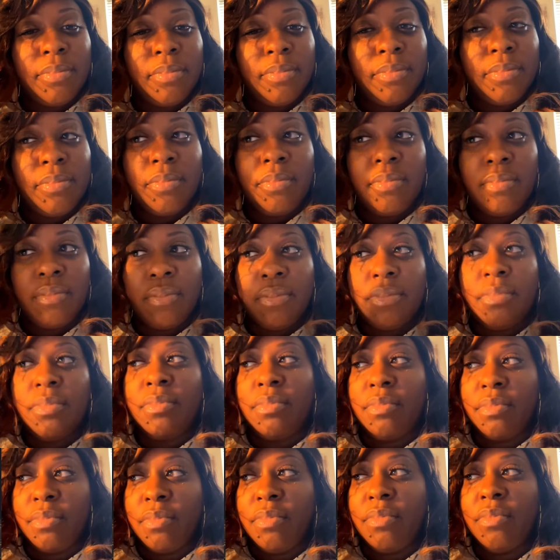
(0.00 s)

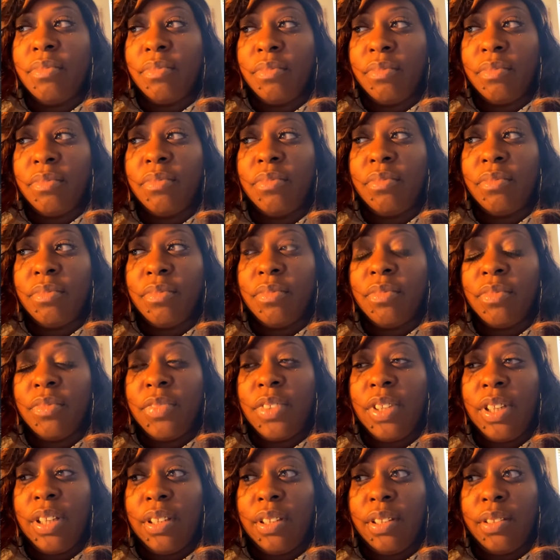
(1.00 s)

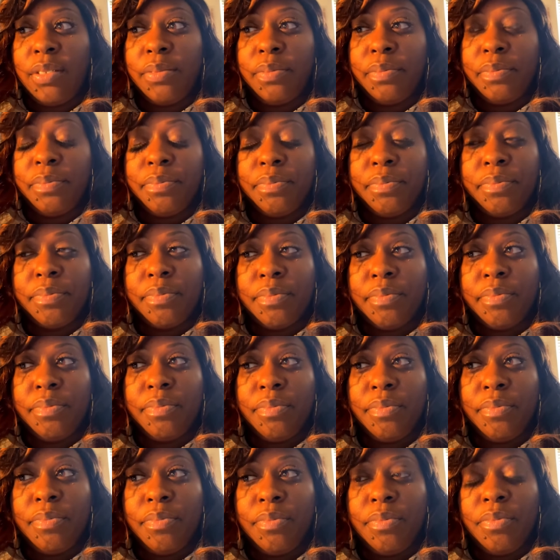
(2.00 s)

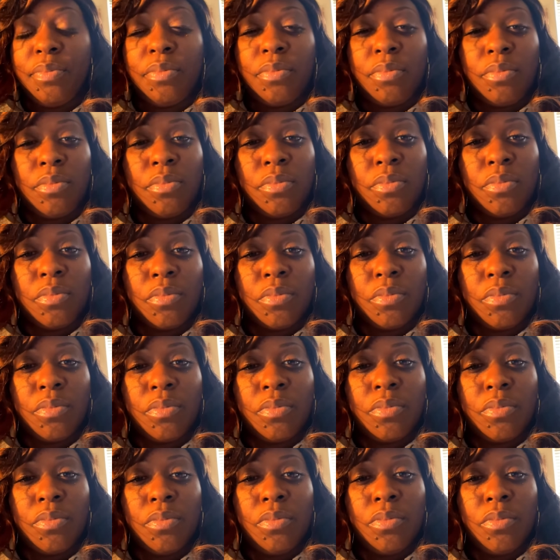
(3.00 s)

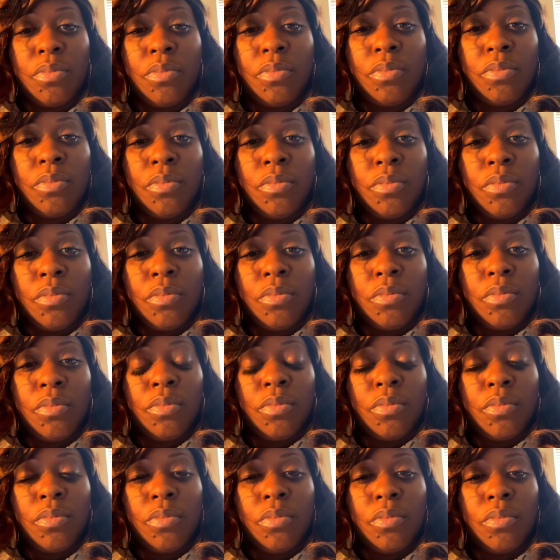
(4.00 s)

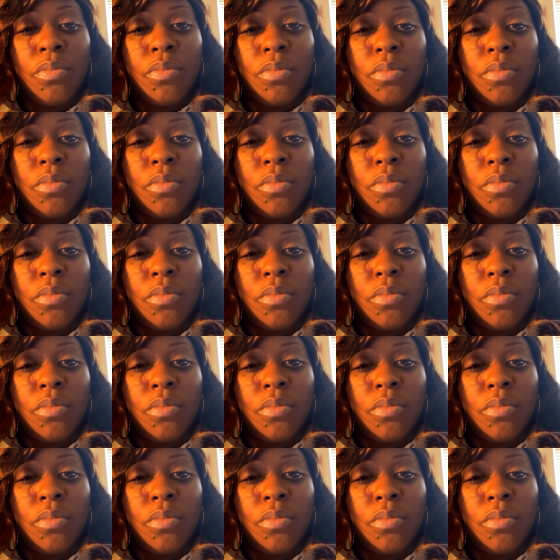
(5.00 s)
This person isn't speaking.